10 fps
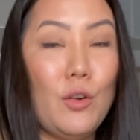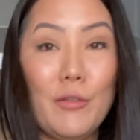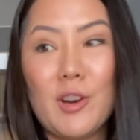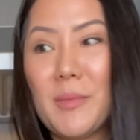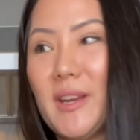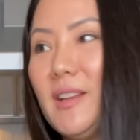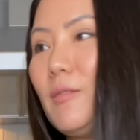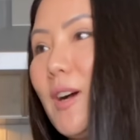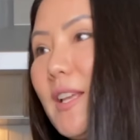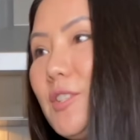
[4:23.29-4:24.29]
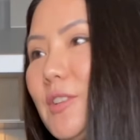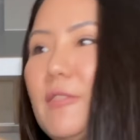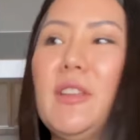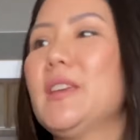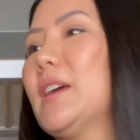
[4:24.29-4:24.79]
over a minute while I do
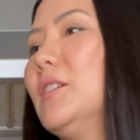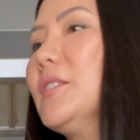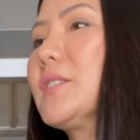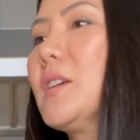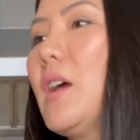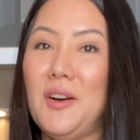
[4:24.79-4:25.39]
everything else.